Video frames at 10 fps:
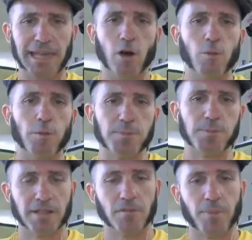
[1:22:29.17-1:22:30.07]
halo
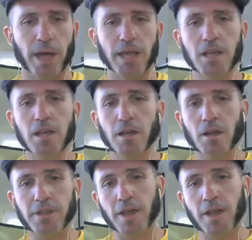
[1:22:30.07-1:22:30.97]
perspective. But
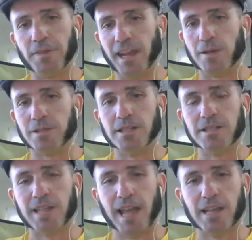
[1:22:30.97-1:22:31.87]
the other thing I was going to
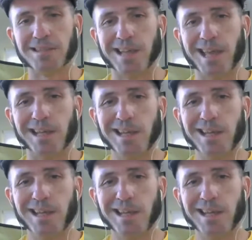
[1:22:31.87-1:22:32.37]
say is, like,